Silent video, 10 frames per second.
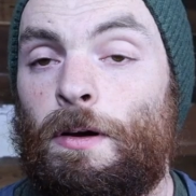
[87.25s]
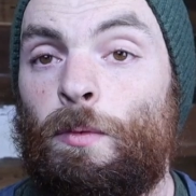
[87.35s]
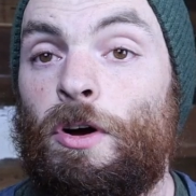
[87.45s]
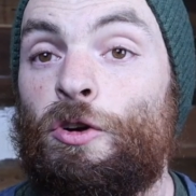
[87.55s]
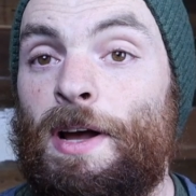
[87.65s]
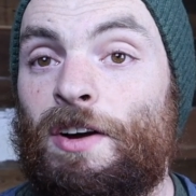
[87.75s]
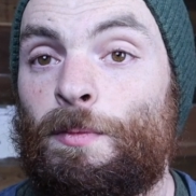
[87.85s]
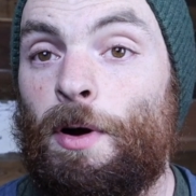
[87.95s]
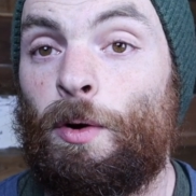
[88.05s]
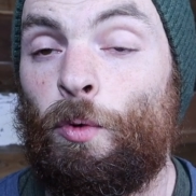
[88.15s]
Welcome back
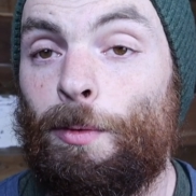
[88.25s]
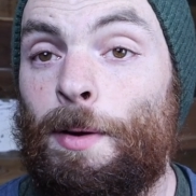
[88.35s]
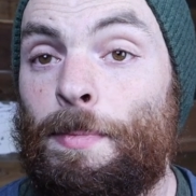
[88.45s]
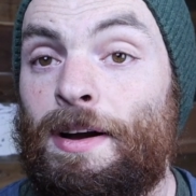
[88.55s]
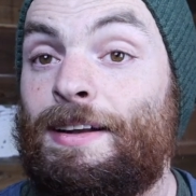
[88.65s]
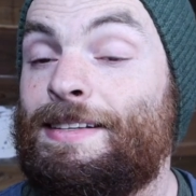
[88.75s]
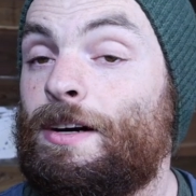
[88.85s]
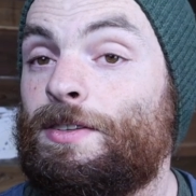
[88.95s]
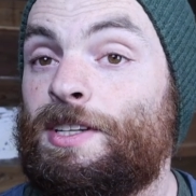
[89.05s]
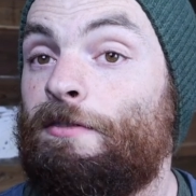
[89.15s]
from our warm-up.
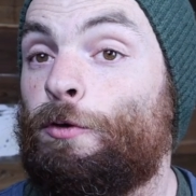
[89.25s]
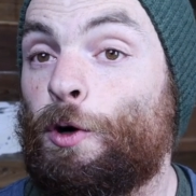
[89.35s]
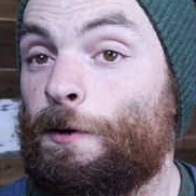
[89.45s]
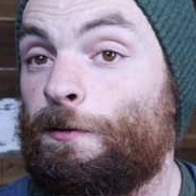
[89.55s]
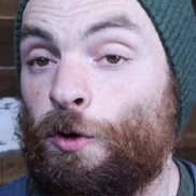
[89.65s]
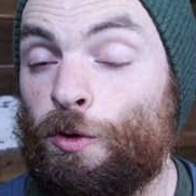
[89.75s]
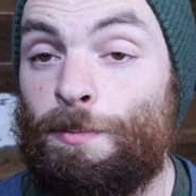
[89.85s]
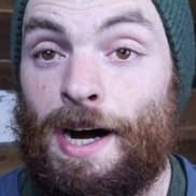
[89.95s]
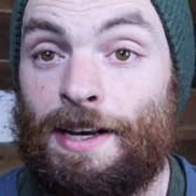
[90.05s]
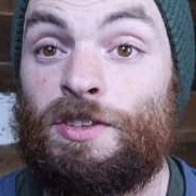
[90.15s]
Now it's time for our full
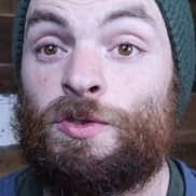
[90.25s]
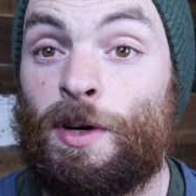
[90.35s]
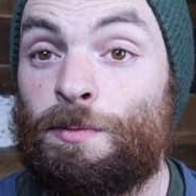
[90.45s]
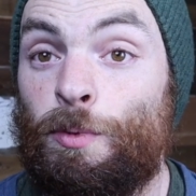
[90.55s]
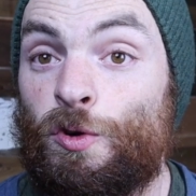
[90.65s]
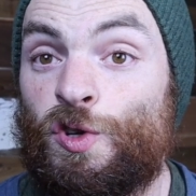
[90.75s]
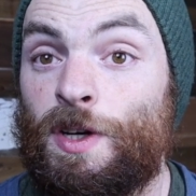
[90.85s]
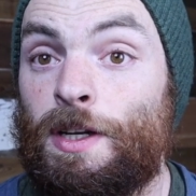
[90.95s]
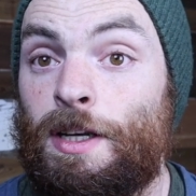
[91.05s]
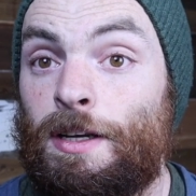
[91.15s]
body strength portion.
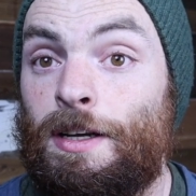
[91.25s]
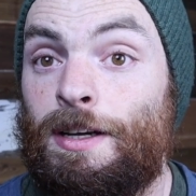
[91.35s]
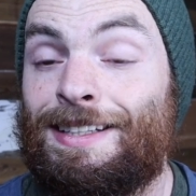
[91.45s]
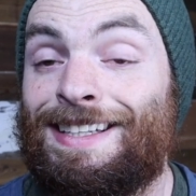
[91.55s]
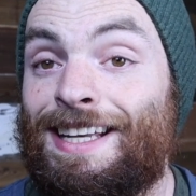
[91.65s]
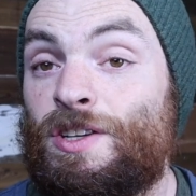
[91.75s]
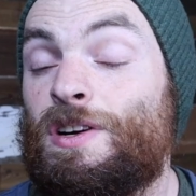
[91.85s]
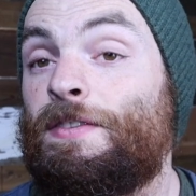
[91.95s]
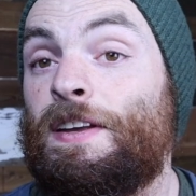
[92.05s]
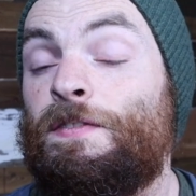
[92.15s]
Today you
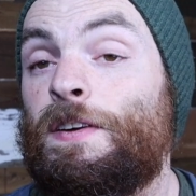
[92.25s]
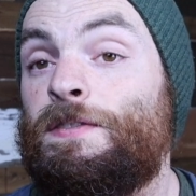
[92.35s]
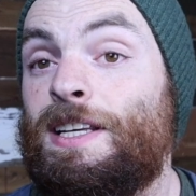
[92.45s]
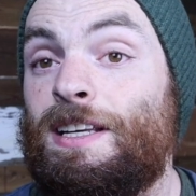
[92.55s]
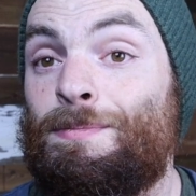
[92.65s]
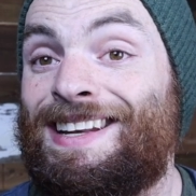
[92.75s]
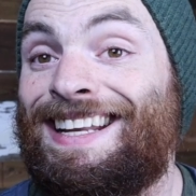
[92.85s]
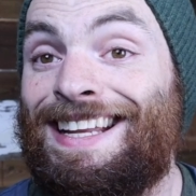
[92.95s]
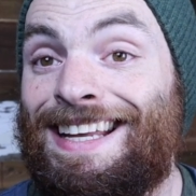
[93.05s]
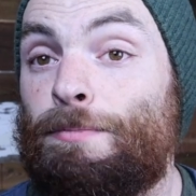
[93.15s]
have a
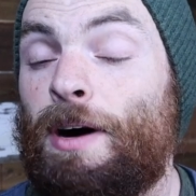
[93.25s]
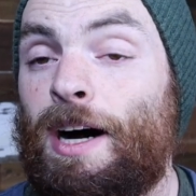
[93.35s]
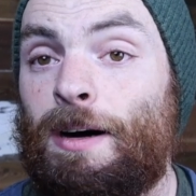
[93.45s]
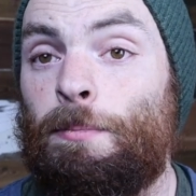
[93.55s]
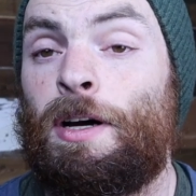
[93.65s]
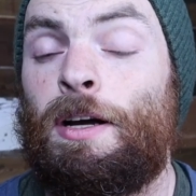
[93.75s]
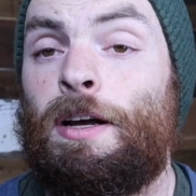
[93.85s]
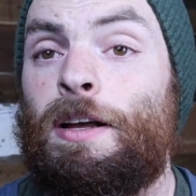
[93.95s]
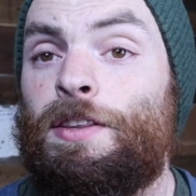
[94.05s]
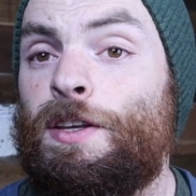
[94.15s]
15-minute EMOM.
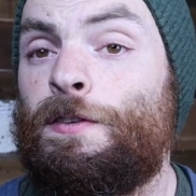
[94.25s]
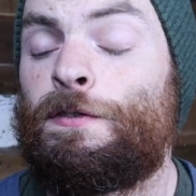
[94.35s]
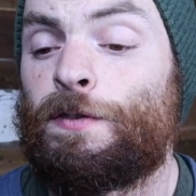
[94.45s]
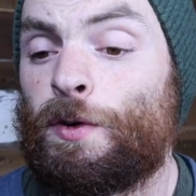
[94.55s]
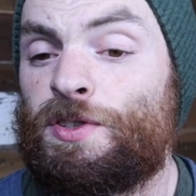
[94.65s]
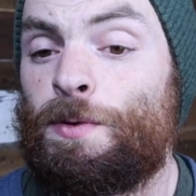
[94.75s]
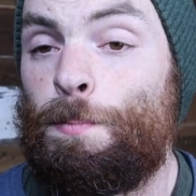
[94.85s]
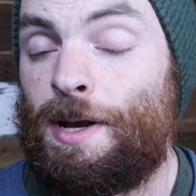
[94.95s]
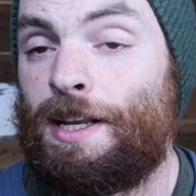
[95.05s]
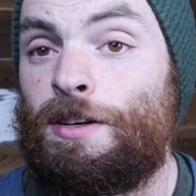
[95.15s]
The first
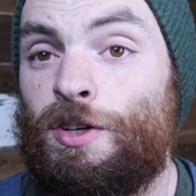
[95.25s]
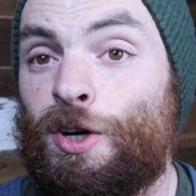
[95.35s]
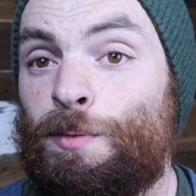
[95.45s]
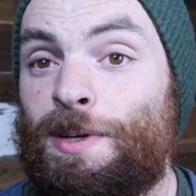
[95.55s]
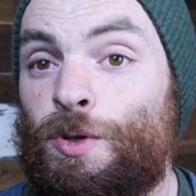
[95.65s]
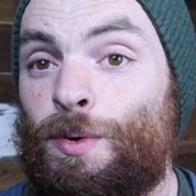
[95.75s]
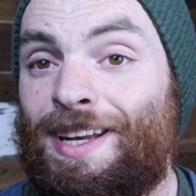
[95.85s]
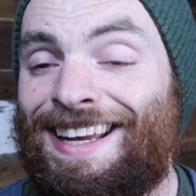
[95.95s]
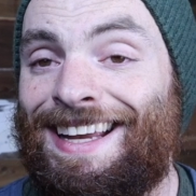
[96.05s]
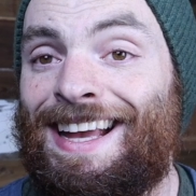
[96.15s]
minute, you're going to be
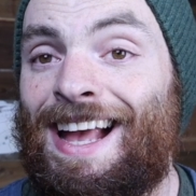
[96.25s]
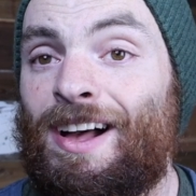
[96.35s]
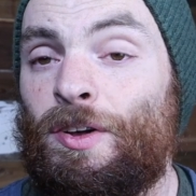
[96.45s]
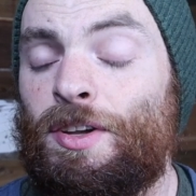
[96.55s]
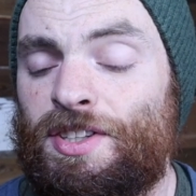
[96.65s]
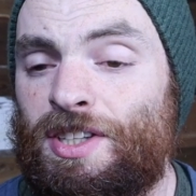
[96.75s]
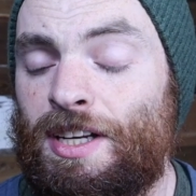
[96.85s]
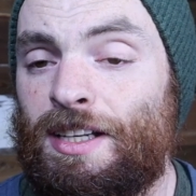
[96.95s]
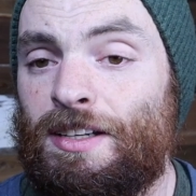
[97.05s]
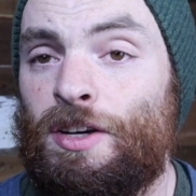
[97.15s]
doing a
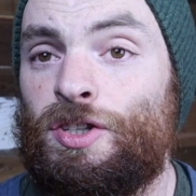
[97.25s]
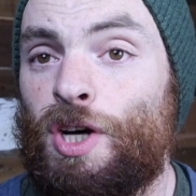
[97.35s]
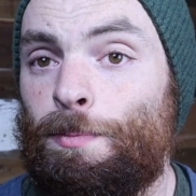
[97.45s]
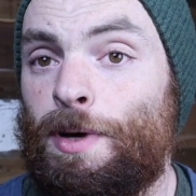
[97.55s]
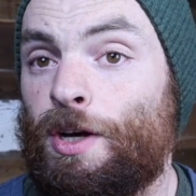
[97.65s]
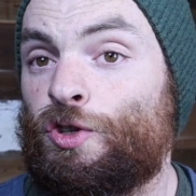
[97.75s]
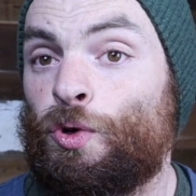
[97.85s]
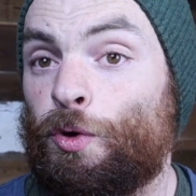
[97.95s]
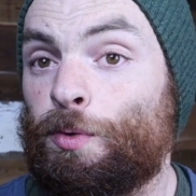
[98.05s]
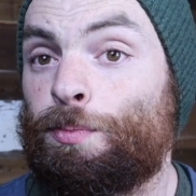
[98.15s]
L-seated dumbbell
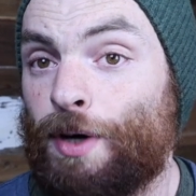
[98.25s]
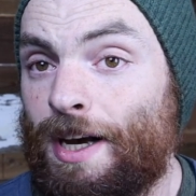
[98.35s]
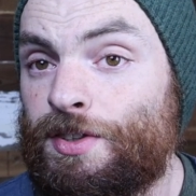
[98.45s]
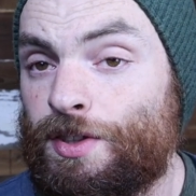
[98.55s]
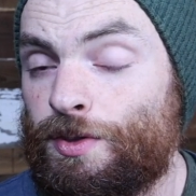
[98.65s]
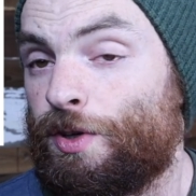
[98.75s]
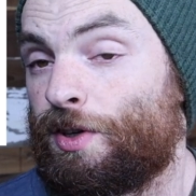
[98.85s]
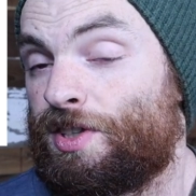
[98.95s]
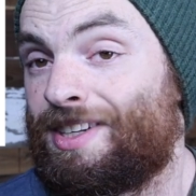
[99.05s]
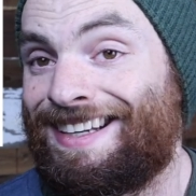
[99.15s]
shoulder press. So you're
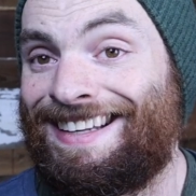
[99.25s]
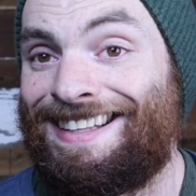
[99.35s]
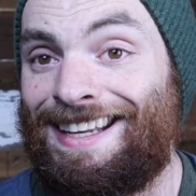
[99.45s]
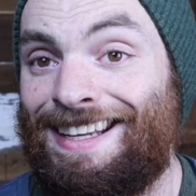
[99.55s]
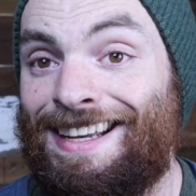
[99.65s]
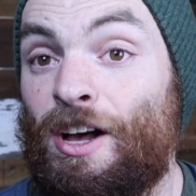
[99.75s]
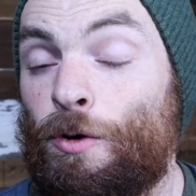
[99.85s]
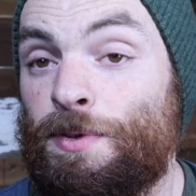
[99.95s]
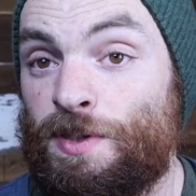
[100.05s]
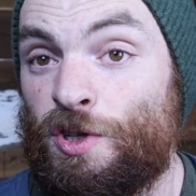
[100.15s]
going to sit in the
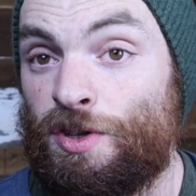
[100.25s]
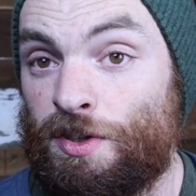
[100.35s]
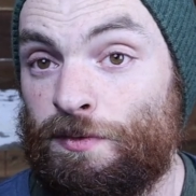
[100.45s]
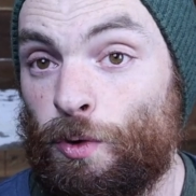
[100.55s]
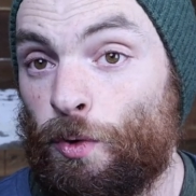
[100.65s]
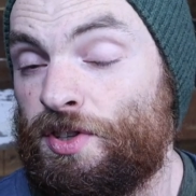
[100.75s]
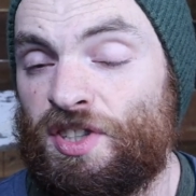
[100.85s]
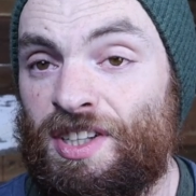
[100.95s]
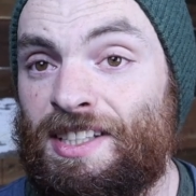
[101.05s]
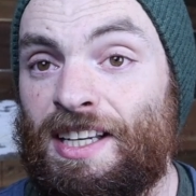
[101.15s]
L position on the floor. This
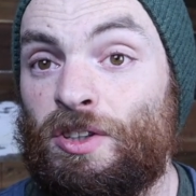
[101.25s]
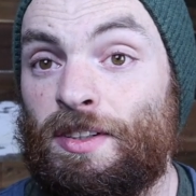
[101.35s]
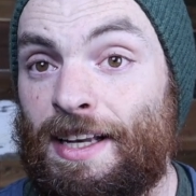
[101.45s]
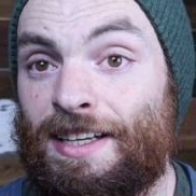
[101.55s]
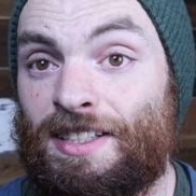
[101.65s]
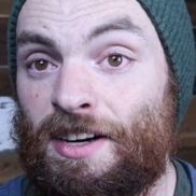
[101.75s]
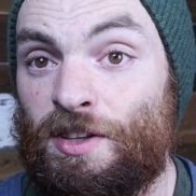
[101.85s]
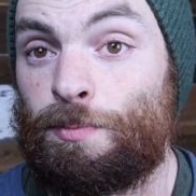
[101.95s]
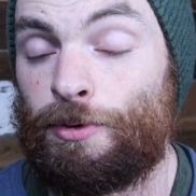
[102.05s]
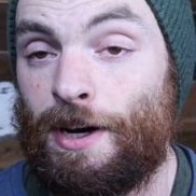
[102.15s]
is going to take your legs out
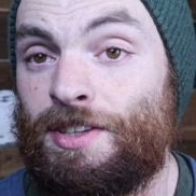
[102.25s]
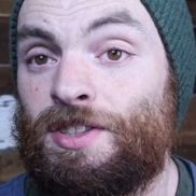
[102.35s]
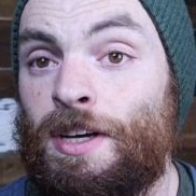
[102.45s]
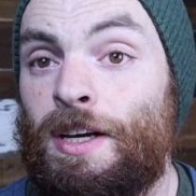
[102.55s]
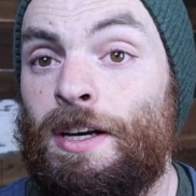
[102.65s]
of the press,